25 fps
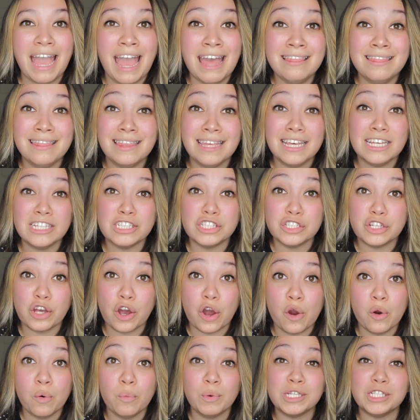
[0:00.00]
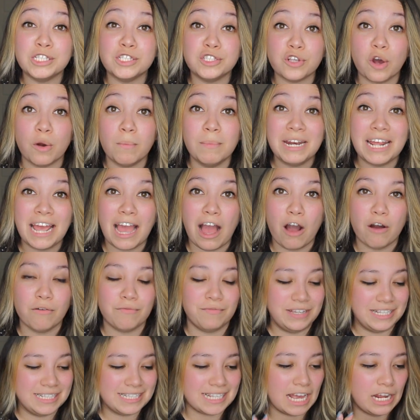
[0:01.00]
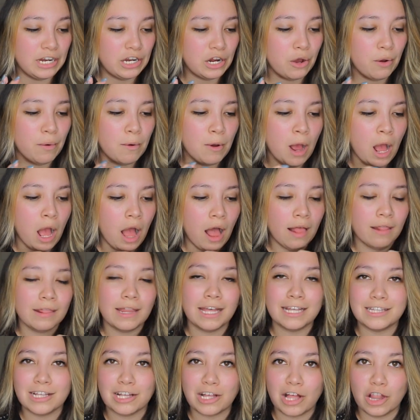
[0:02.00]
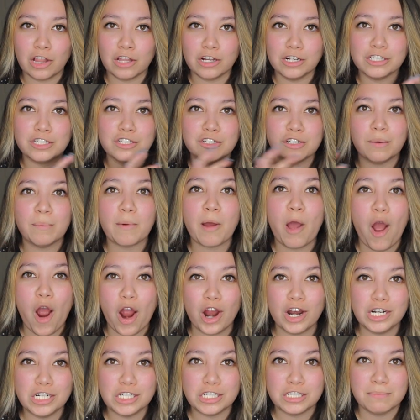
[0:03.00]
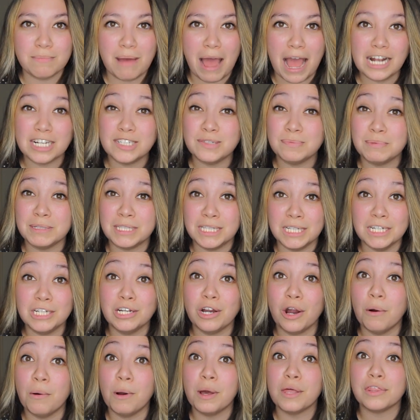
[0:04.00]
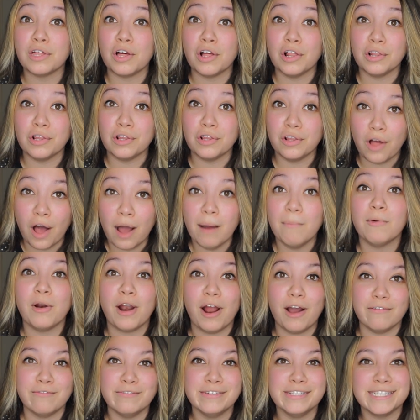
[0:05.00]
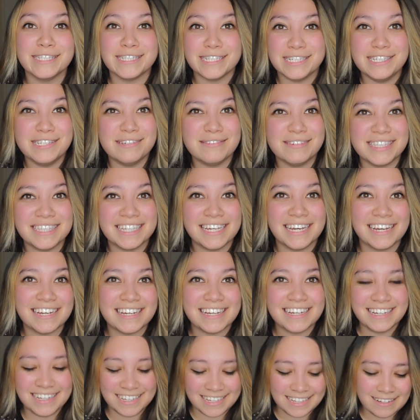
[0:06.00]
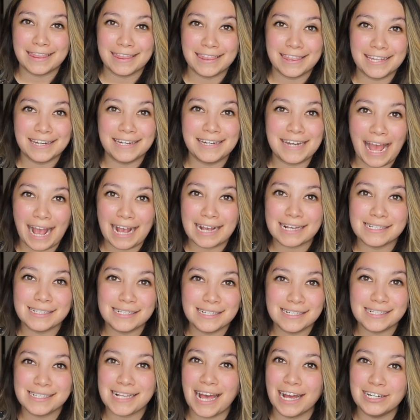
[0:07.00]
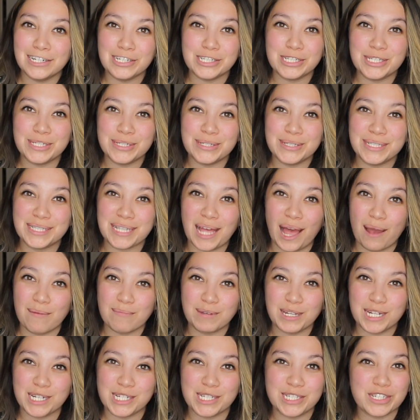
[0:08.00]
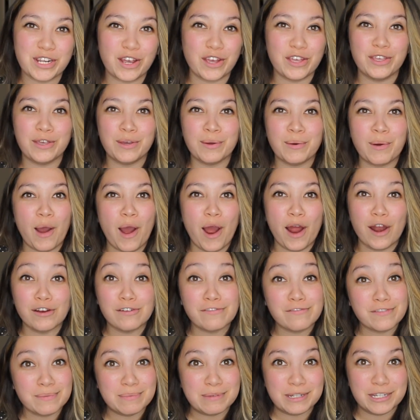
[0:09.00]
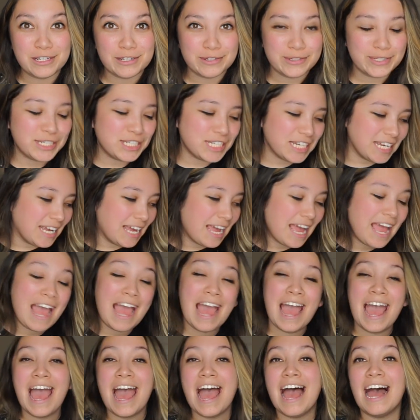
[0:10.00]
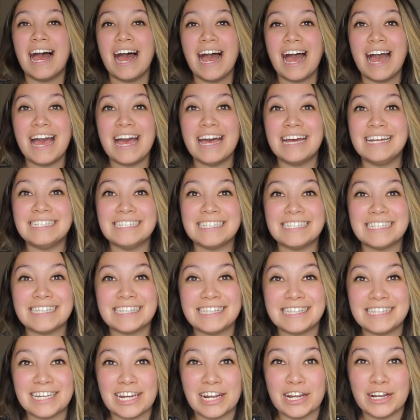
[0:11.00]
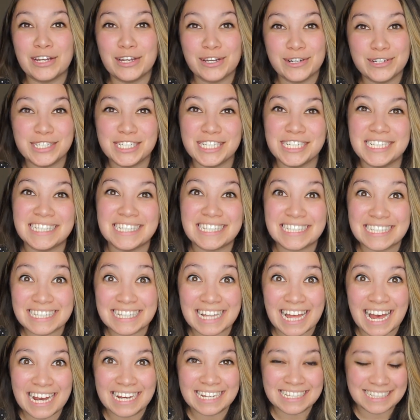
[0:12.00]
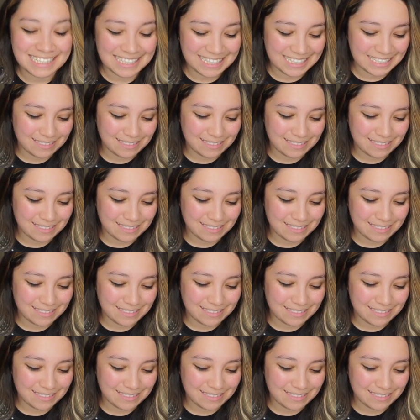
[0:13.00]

And these go with so many outfits. I know like the color is a little bit harder to match, but they go with a lot more outfits than you would think. The next designer shoes that I'm gonna show you are from Gucci, and they're Gucci slides.